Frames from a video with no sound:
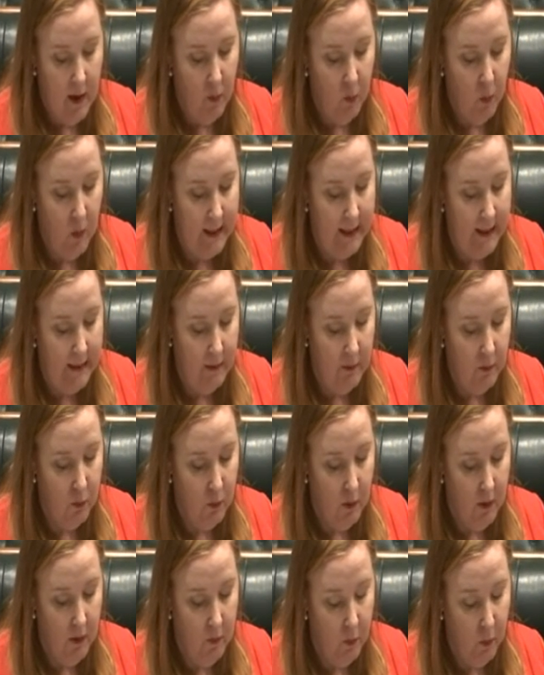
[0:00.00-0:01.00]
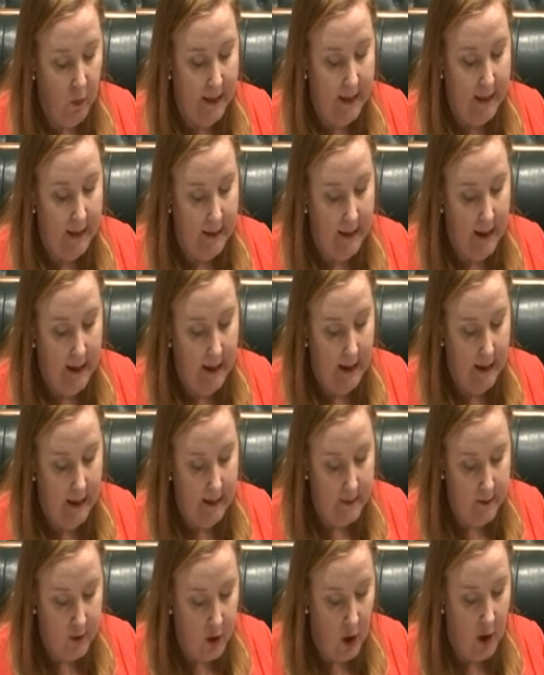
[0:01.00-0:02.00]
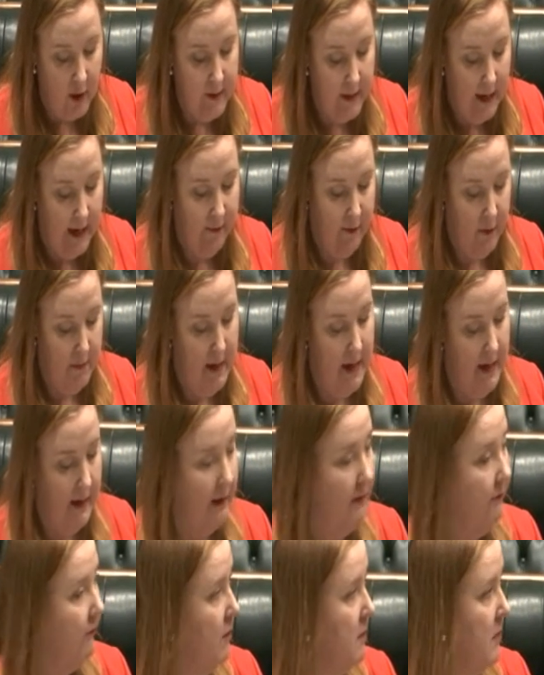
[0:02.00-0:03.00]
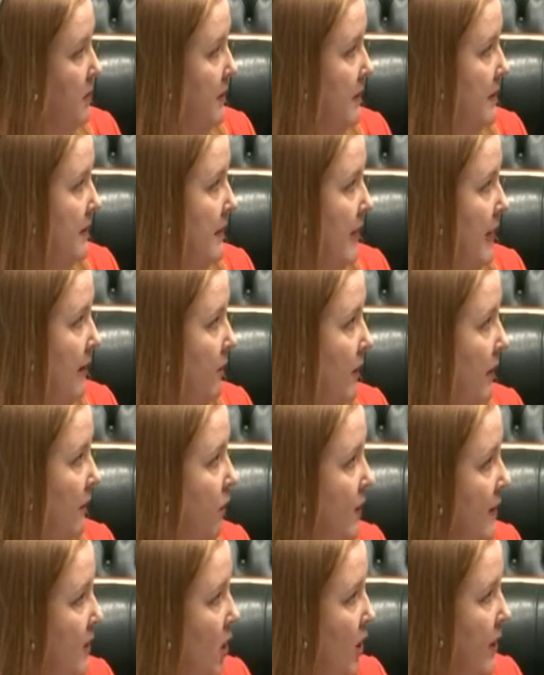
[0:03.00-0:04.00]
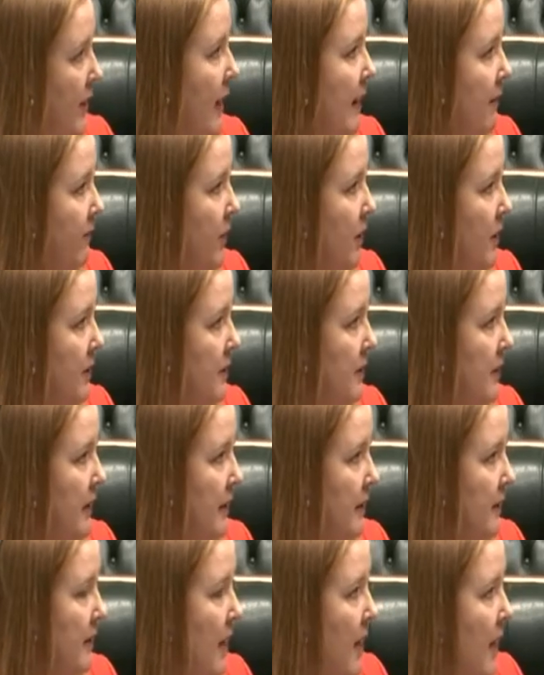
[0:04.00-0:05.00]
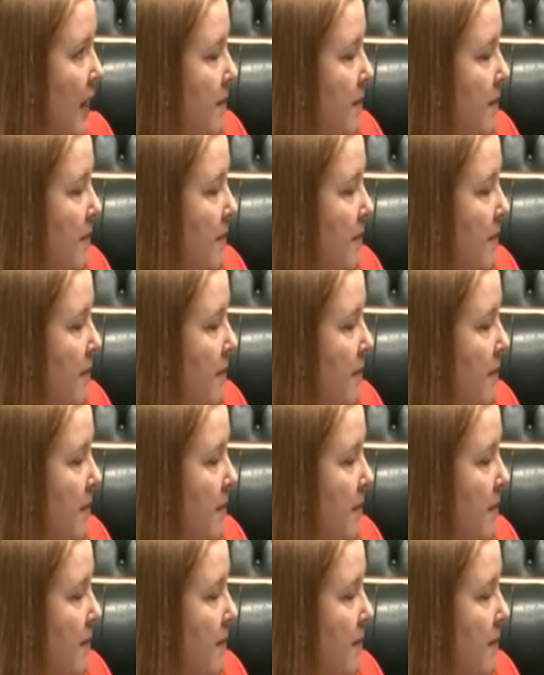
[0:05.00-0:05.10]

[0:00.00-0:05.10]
we don't have a market for modern slavery if we don't have those things.